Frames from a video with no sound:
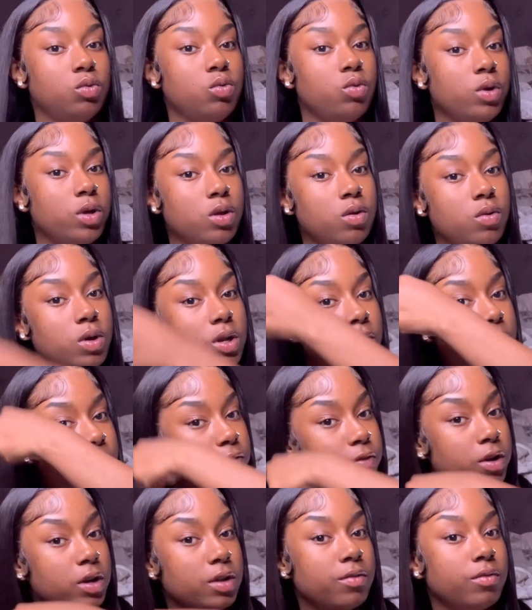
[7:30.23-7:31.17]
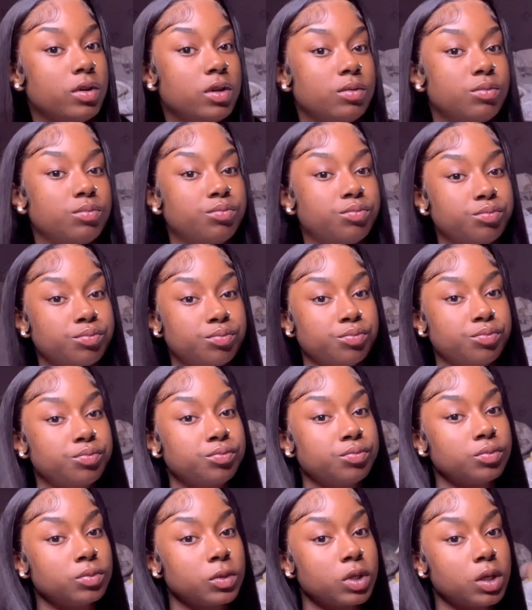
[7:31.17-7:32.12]
oil in the front of it,
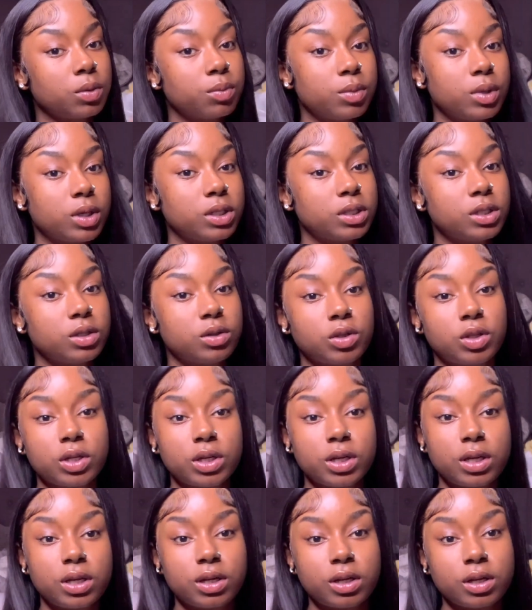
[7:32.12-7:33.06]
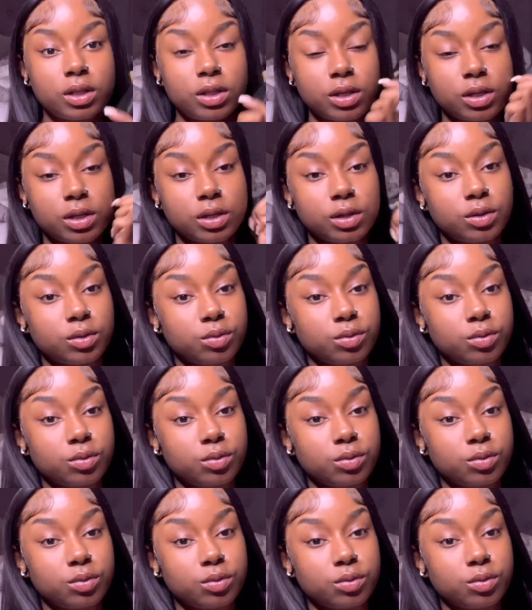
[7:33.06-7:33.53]
but it still look good. Look,